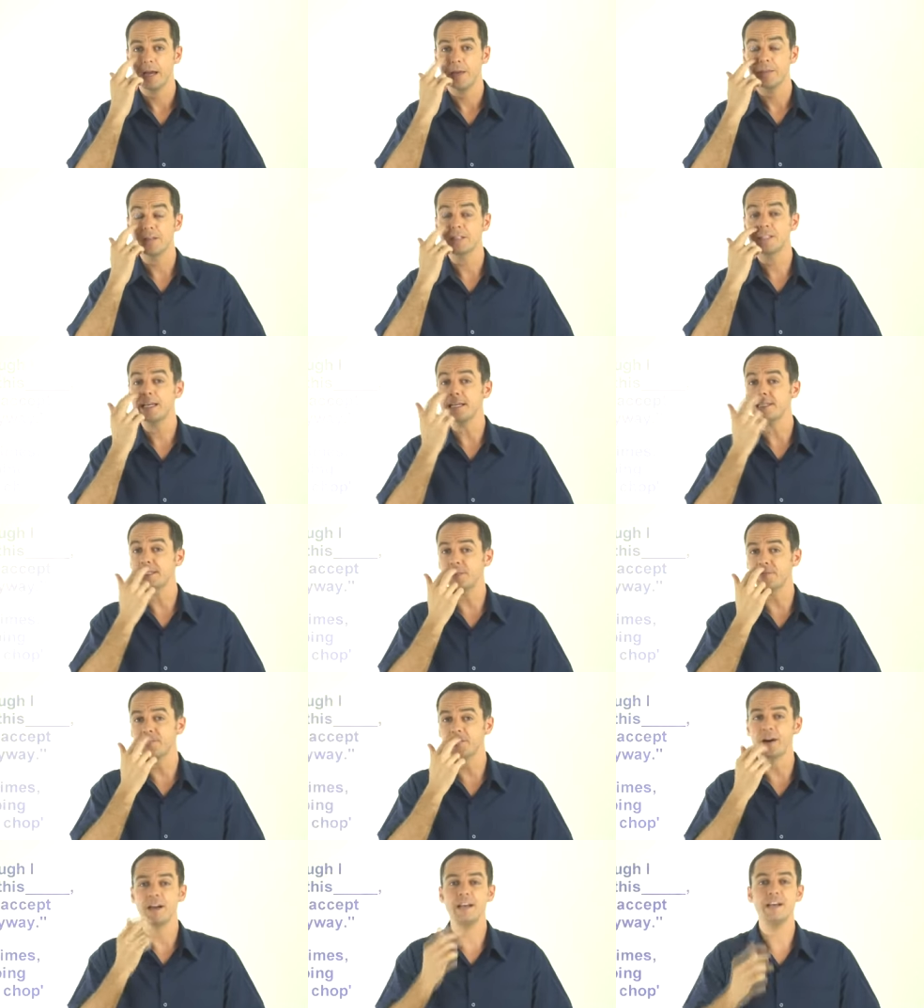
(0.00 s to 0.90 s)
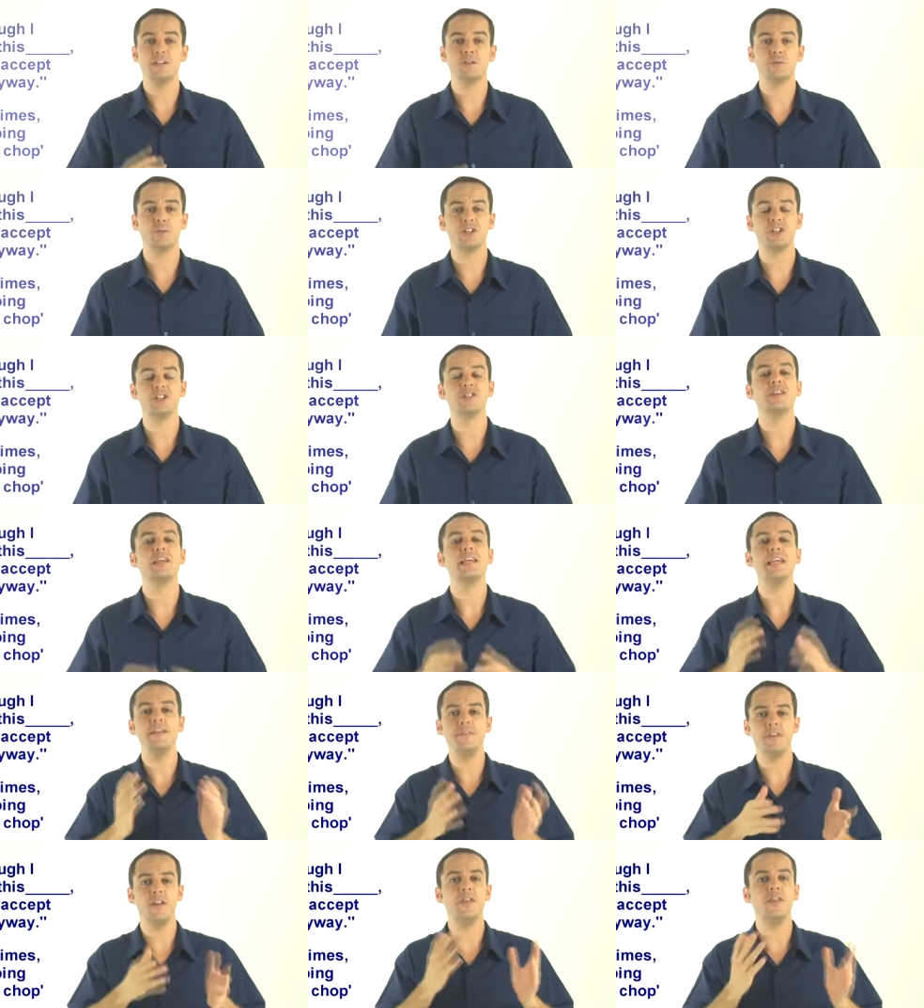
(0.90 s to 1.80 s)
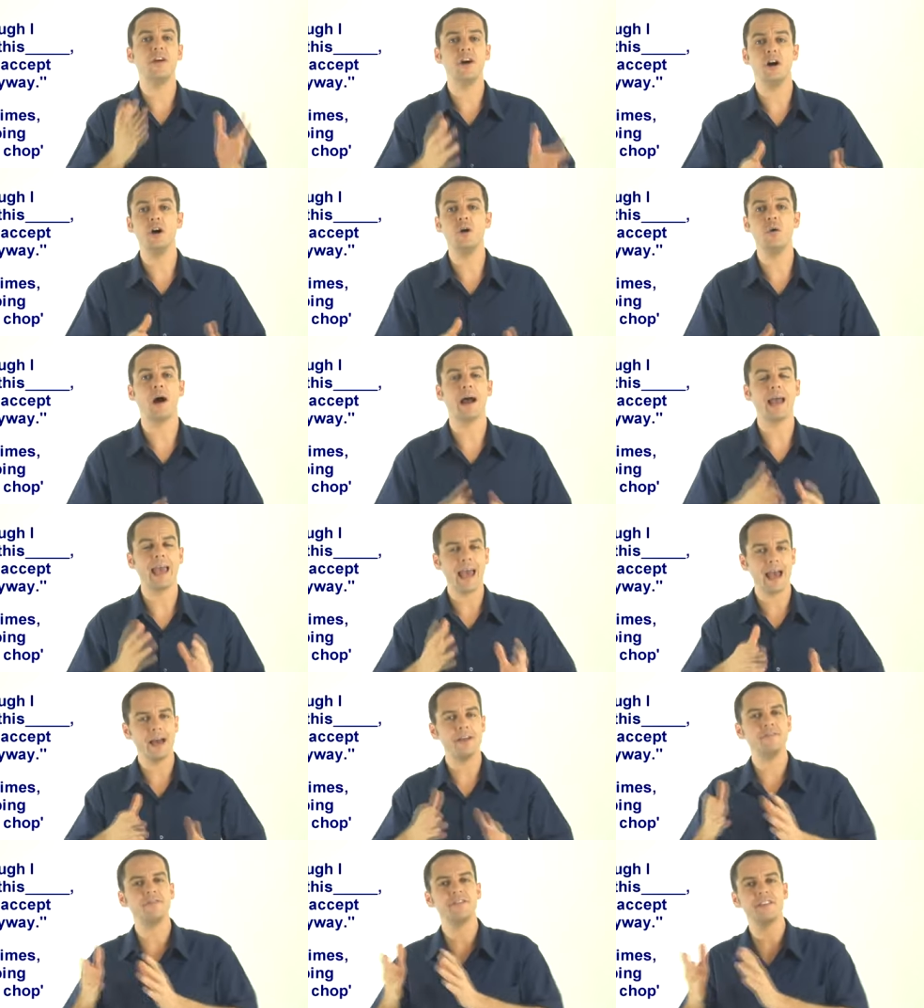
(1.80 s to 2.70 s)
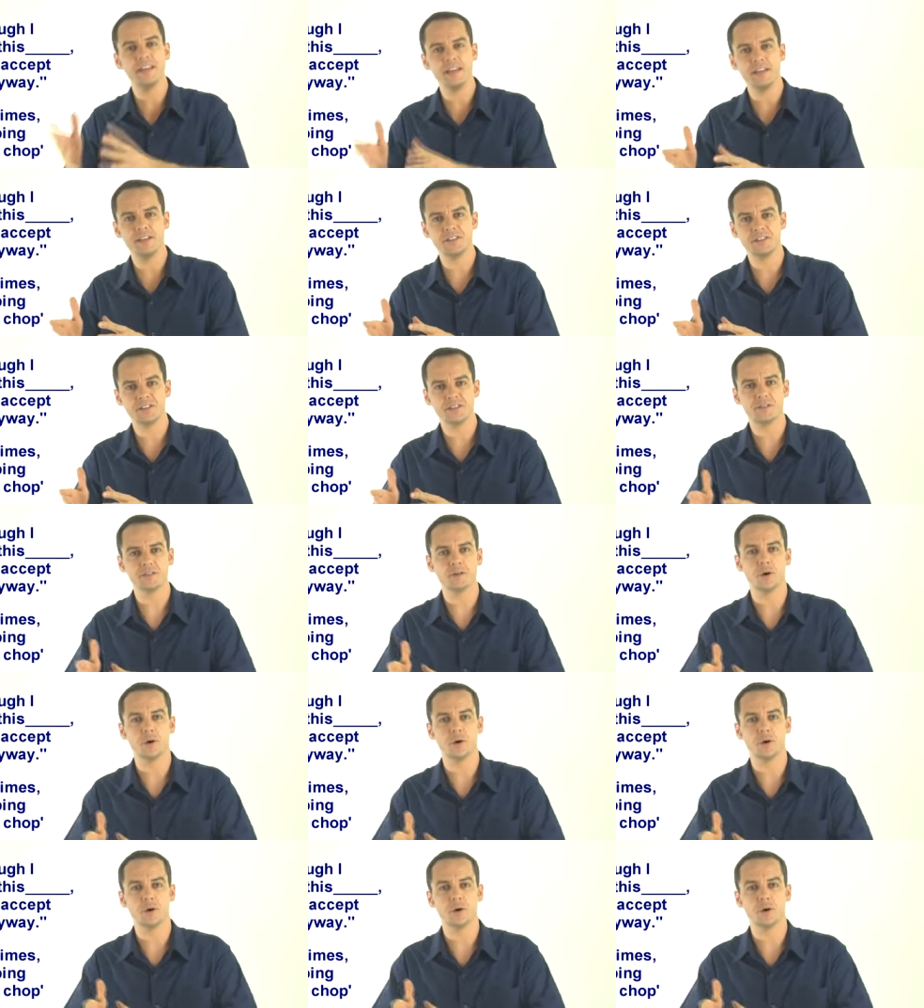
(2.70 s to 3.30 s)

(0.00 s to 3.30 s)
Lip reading: the setup phrase, which is even though I have this,